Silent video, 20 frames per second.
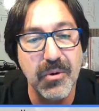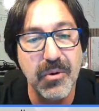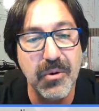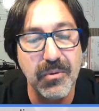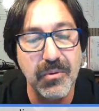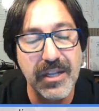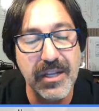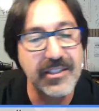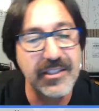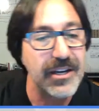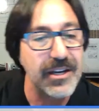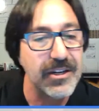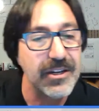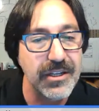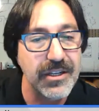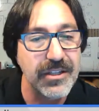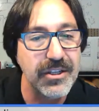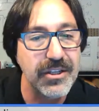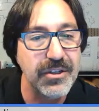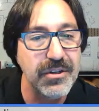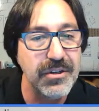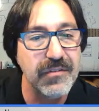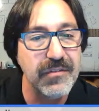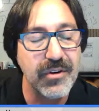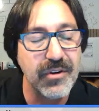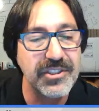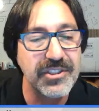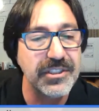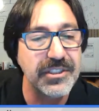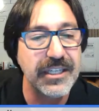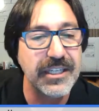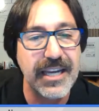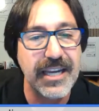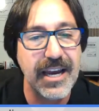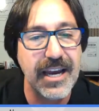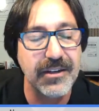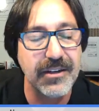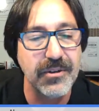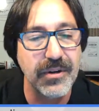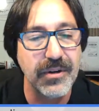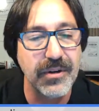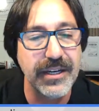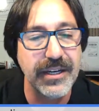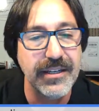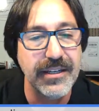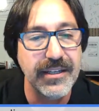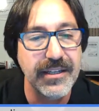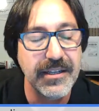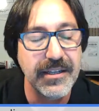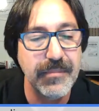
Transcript: let's enter in the university category,